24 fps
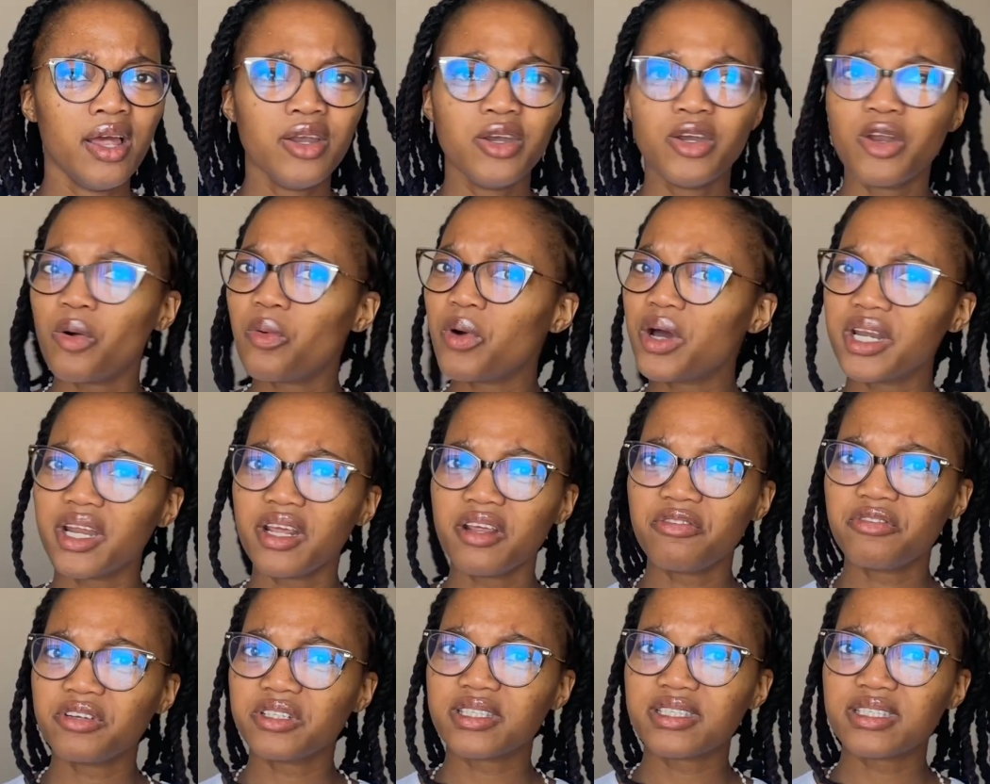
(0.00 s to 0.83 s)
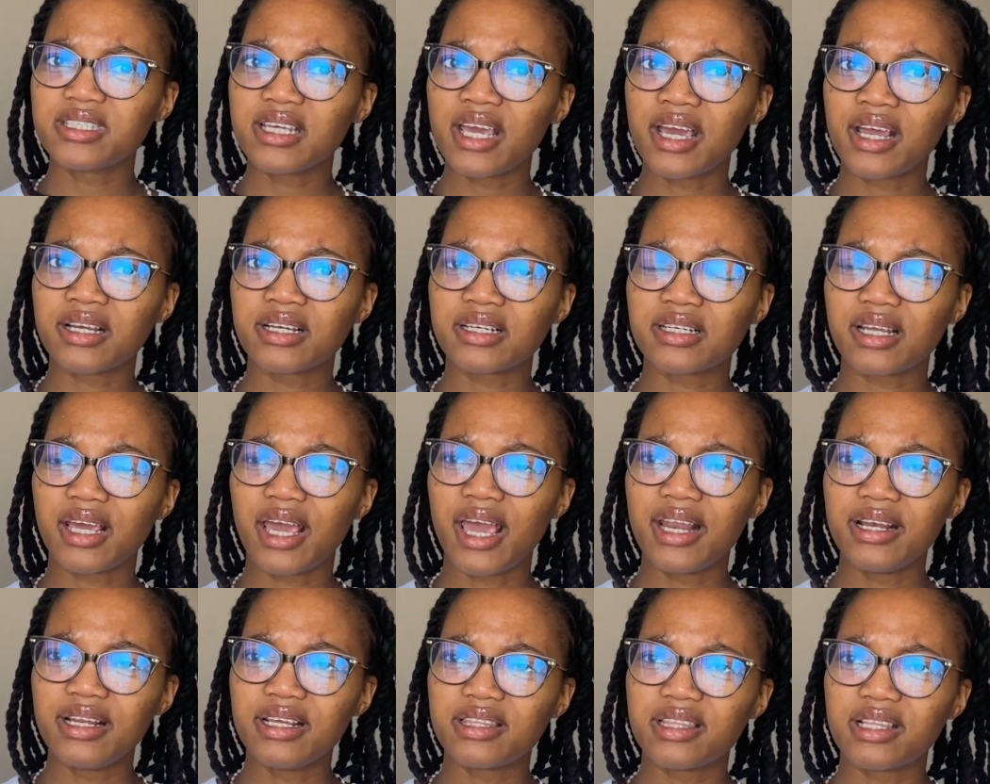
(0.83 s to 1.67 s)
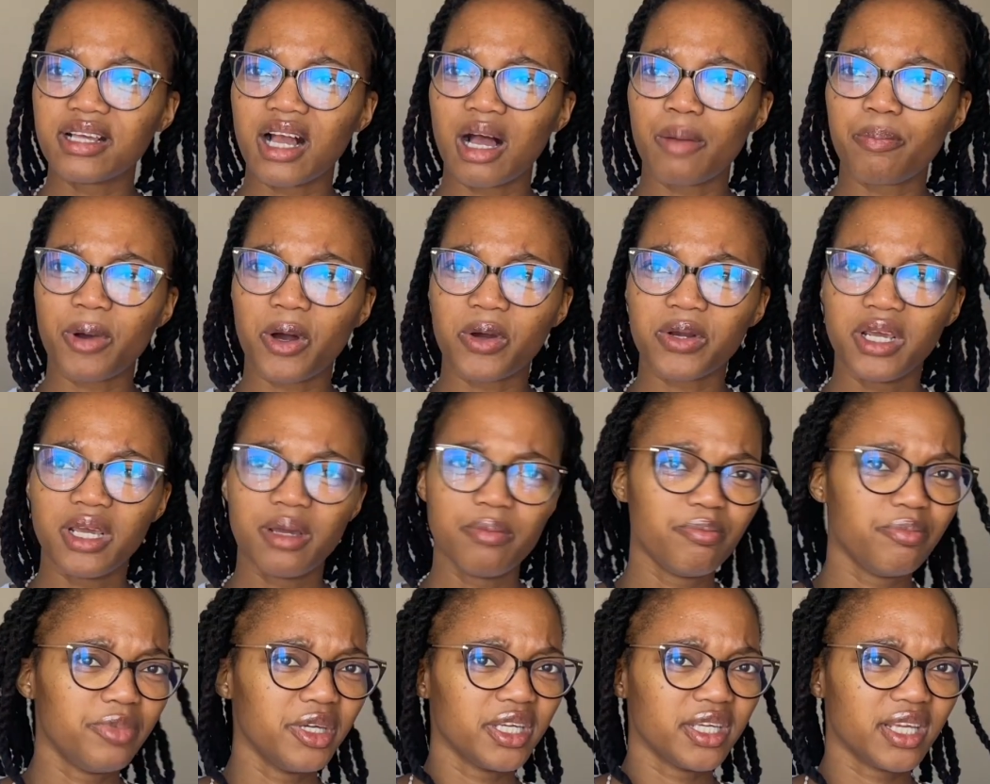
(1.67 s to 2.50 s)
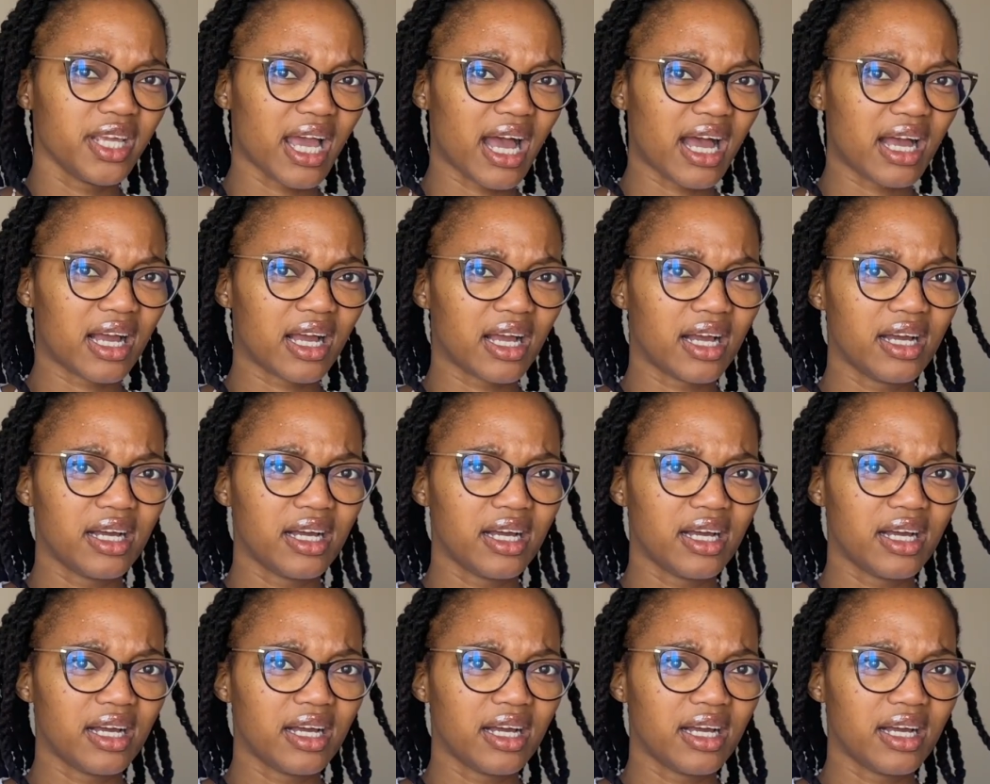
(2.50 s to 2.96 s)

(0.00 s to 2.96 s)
No one even said anything about him being young.